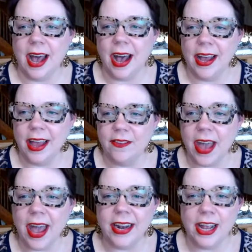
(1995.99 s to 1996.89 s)
I have
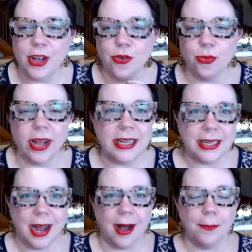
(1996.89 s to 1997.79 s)
had a great
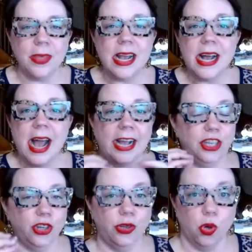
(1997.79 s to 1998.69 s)
time
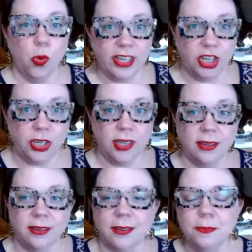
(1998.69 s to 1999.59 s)
answering your
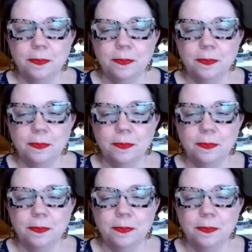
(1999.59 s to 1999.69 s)
questions,